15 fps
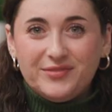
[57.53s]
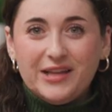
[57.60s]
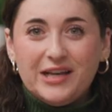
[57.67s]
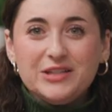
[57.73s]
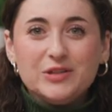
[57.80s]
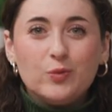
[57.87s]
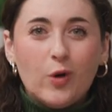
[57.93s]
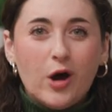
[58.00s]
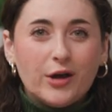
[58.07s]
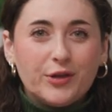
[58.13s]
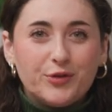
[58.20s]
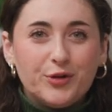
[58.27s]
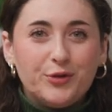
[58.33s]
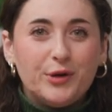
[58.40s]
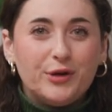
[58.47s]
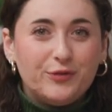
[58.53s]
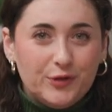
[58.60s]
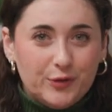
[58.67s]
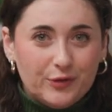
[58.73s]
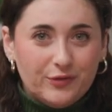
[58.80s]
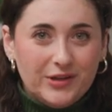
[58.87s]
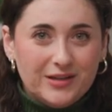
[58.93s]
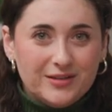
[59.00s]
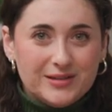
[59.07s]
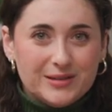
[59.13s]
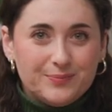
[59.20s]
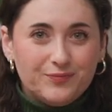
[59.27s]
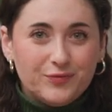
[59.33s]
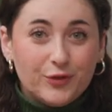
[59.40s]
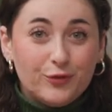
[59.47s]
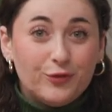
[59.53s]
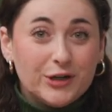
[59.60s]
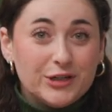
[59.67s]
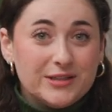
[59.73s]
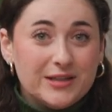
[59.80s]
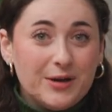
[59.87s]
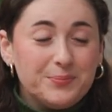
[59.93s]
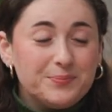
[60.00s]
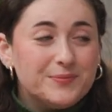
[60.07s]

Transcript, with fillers: Let's walk through a few of these. First up,